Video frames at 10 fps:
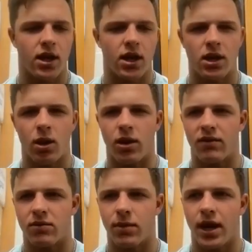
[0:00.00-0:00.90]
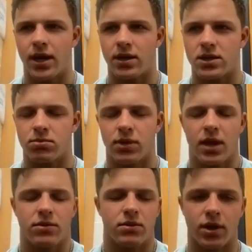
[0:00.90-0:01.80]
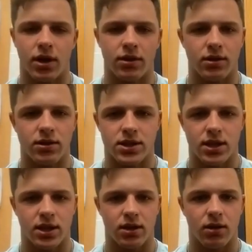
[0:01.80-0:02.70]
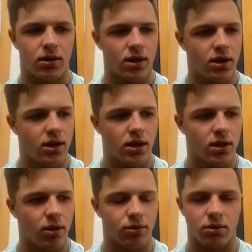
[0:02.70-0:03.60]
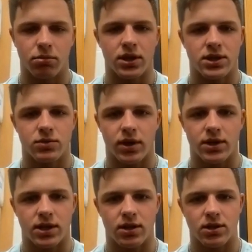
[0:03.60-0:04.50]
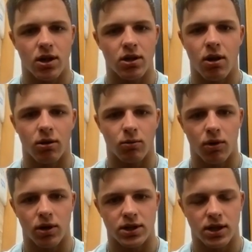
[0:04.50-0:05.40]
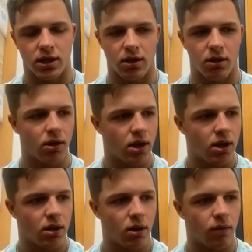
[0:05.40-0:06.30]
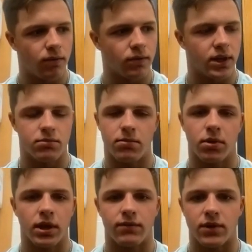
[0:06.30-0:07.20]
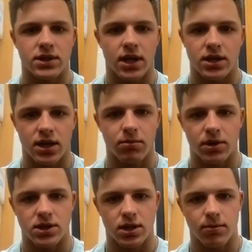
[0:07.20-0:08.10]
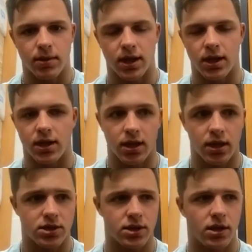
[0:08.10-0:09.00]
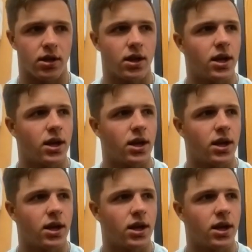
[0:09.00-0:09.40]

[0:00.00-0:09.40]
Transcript: knowing everybody and just playing with your brothers and, you know, going through the blood, sweat, and tears and all the hard work to, you know, hopefully play for a state championship at the end of each year.